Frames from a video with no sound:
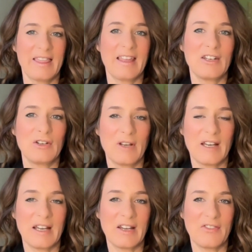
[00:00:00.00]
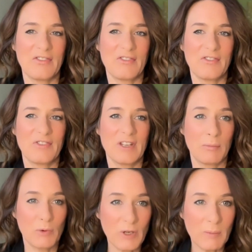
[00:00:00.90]
Then you have
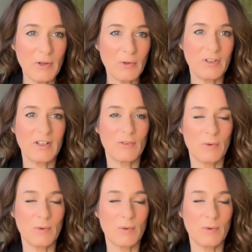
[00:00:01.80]
the prebiotics,